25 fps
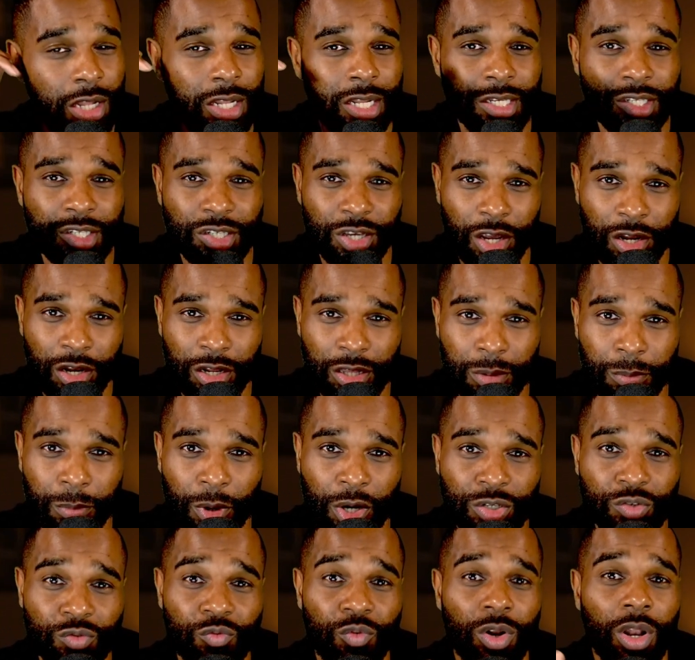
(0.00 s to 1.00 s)
necessarily the
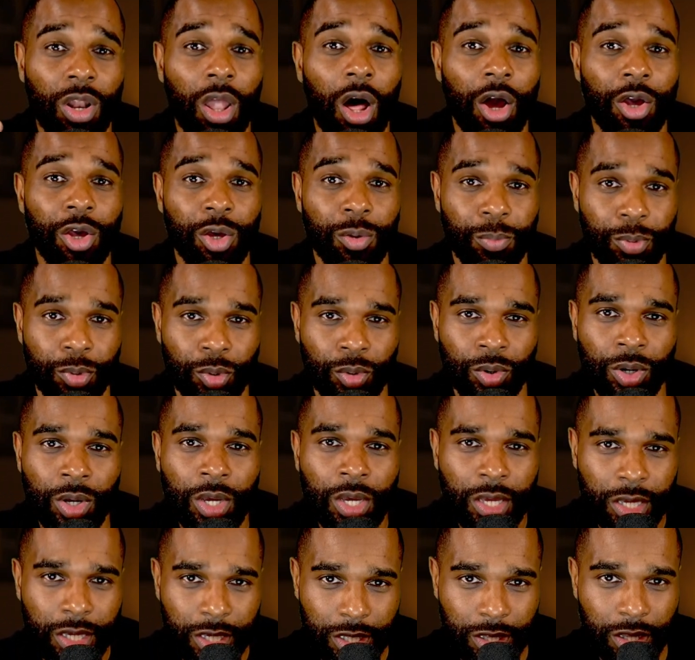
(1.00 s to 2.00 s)
most reliable
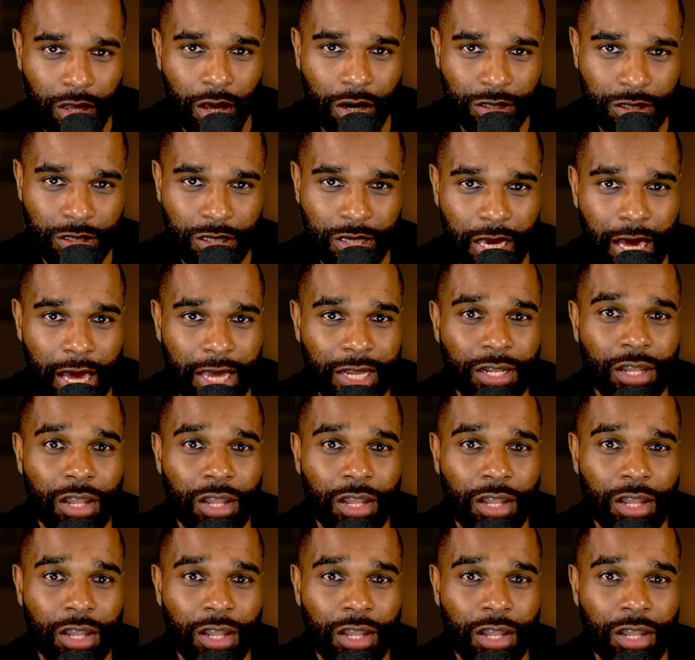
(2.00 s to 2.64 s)
in 98,